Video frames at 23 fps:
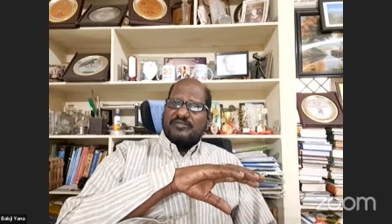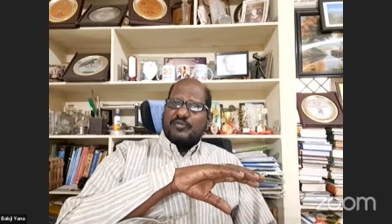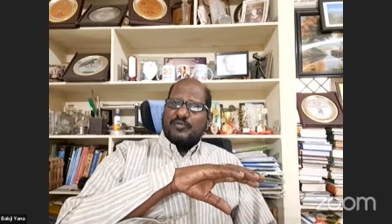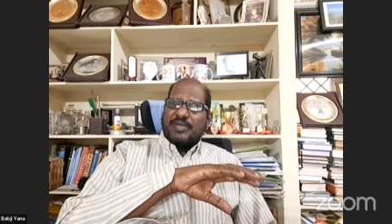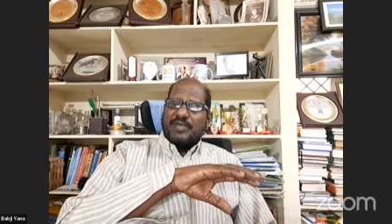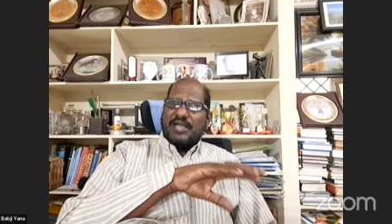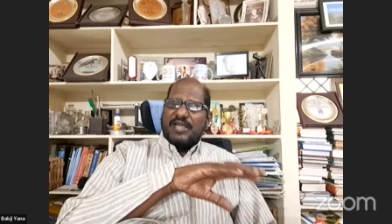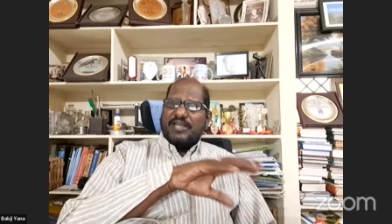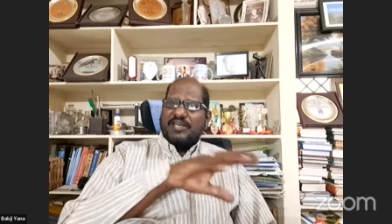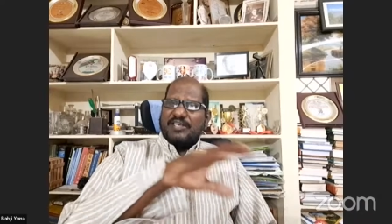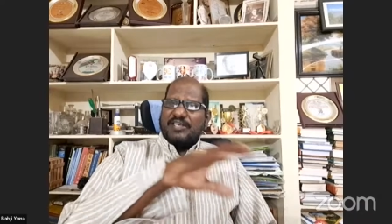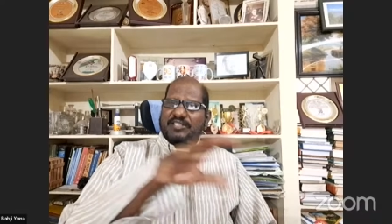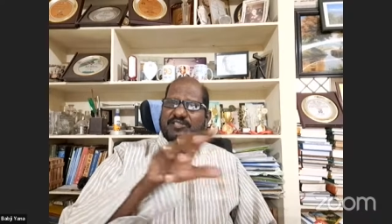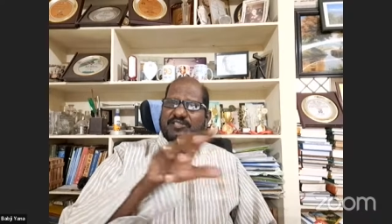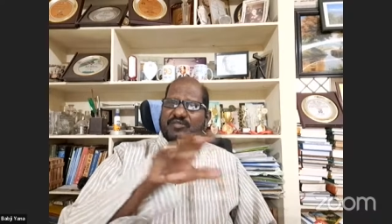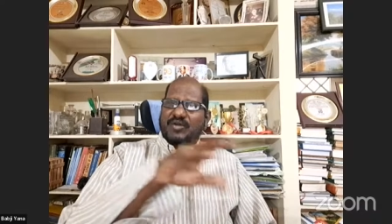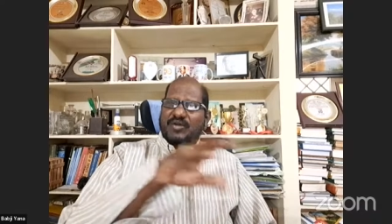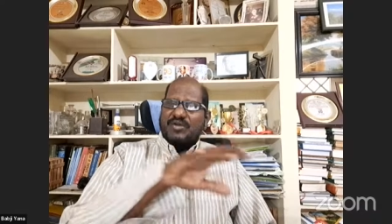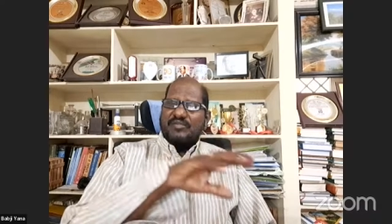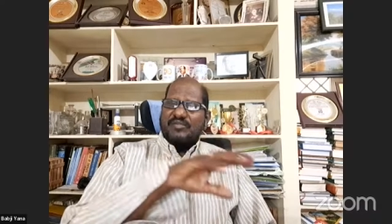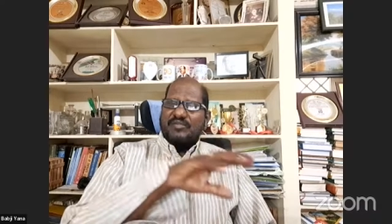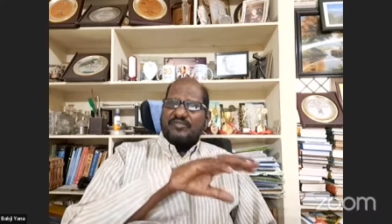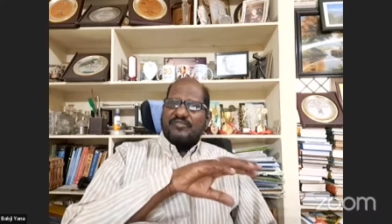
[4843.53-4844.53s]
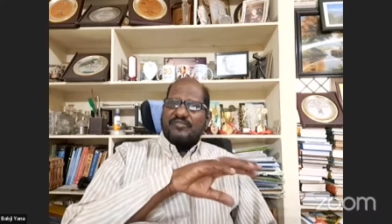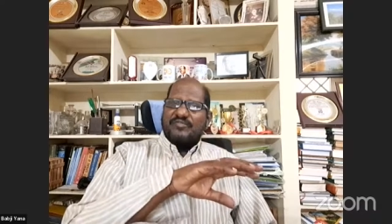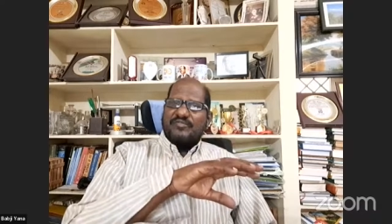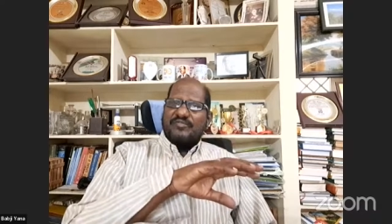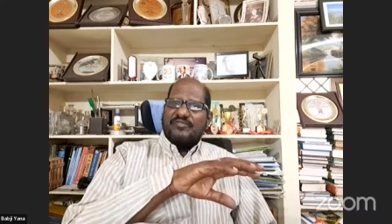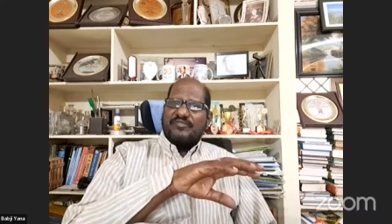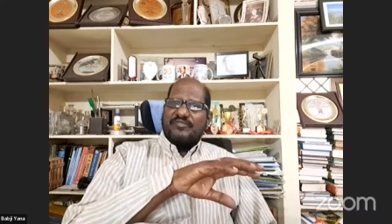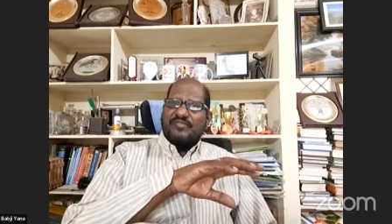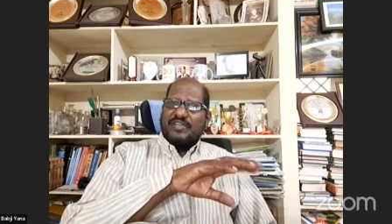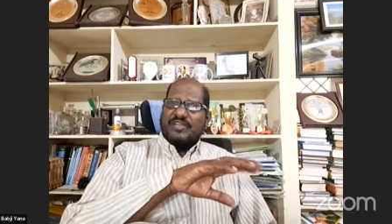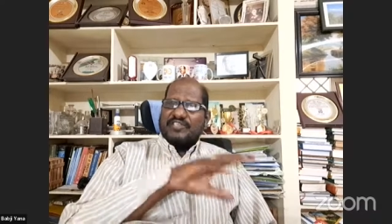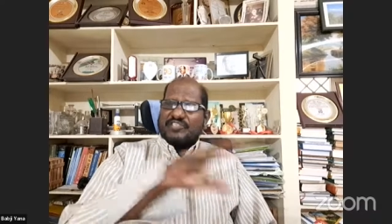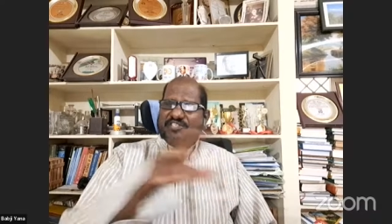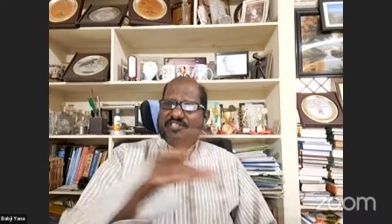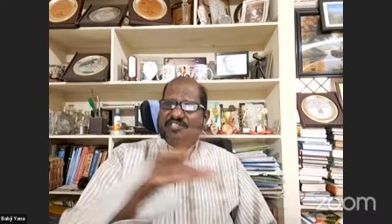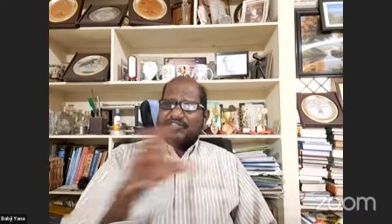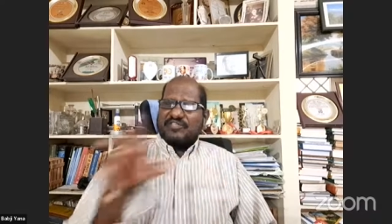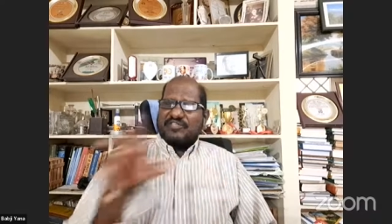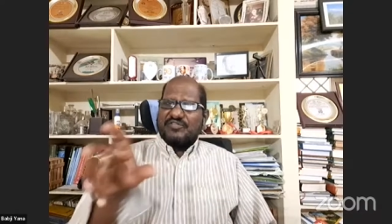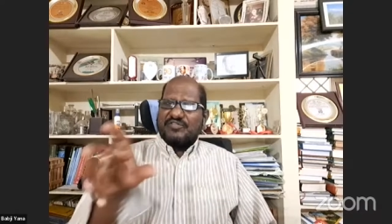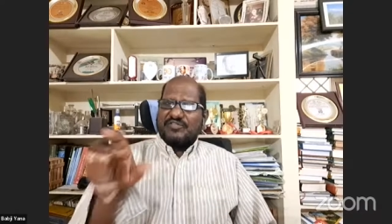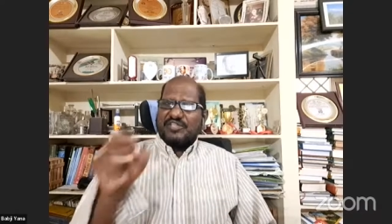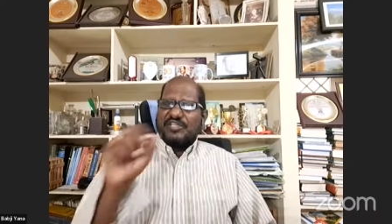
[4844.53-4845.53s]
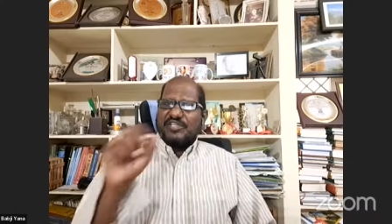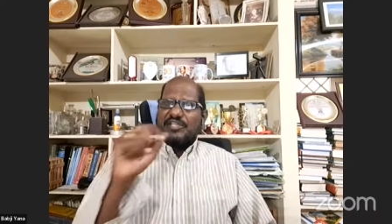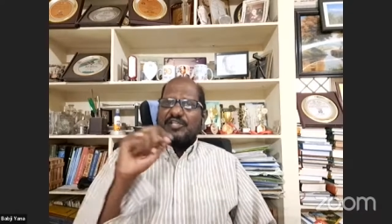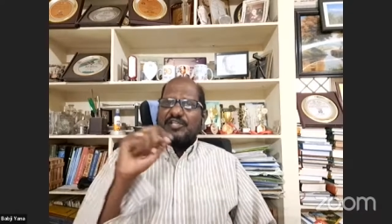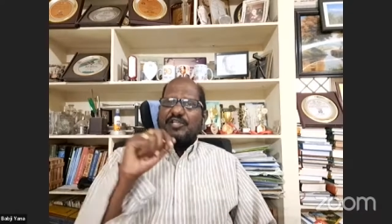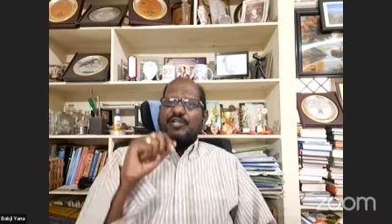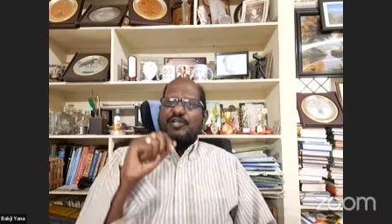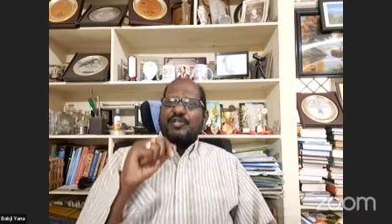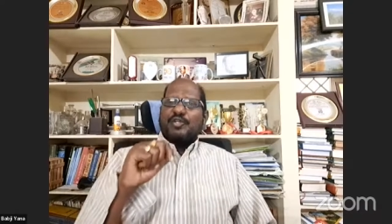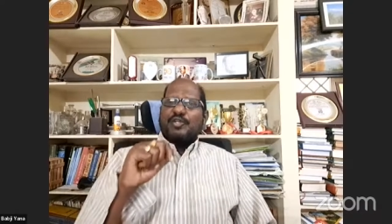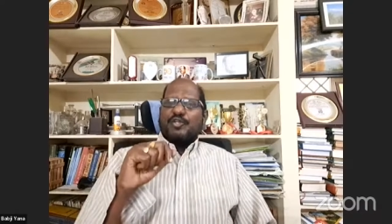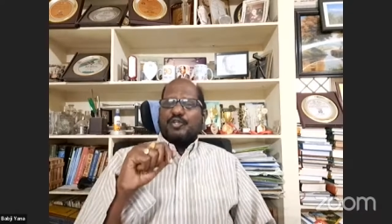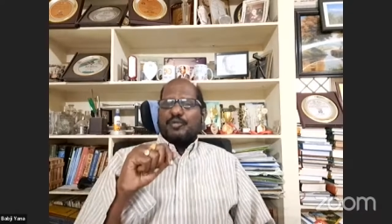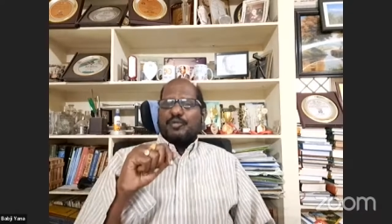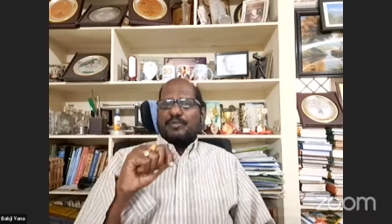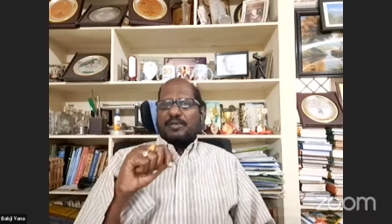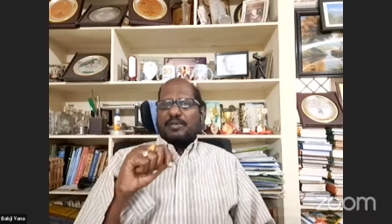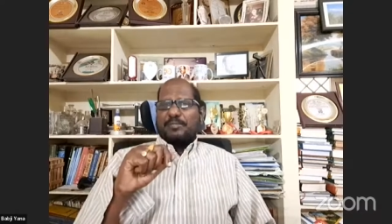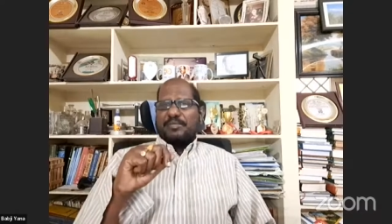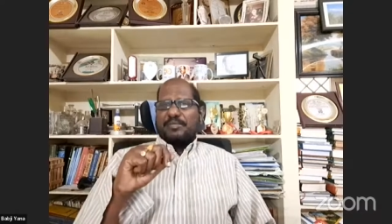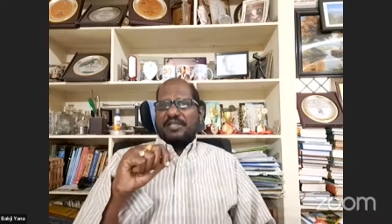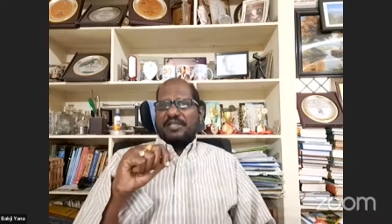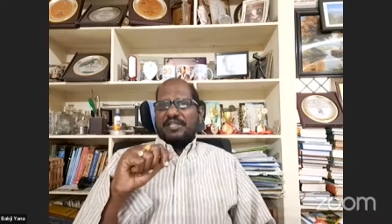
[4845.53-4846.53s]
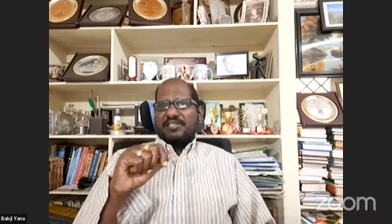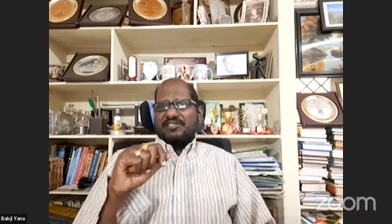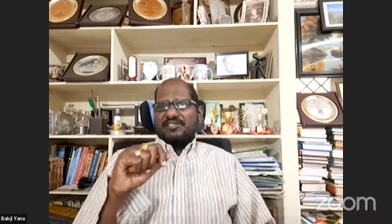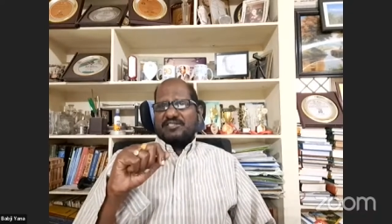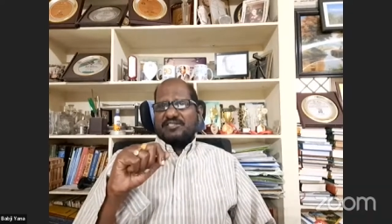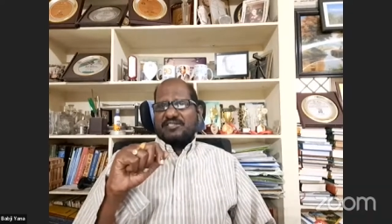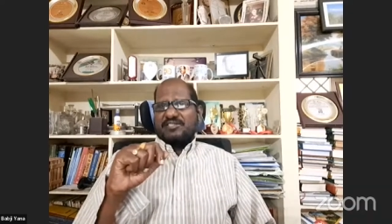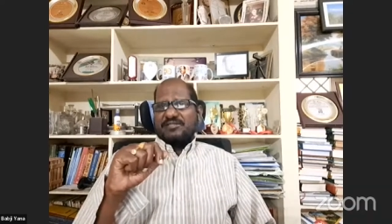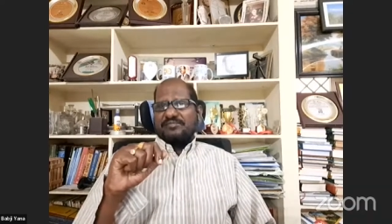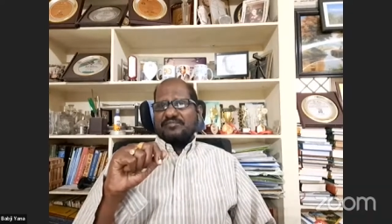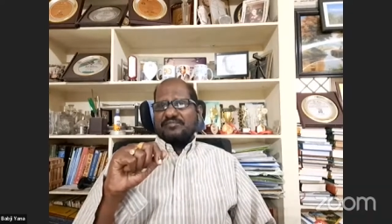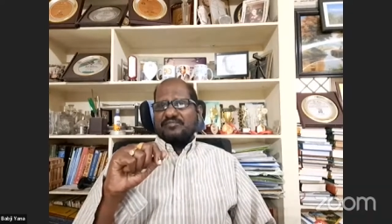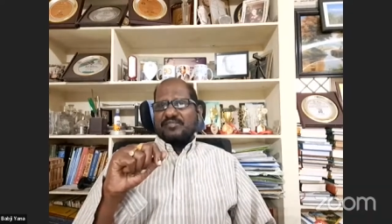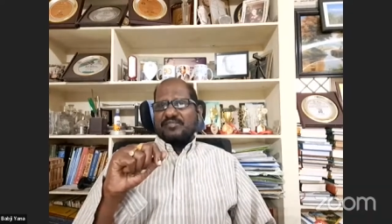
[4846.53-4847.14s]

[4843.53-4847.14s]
humanities, all facets of the human beings.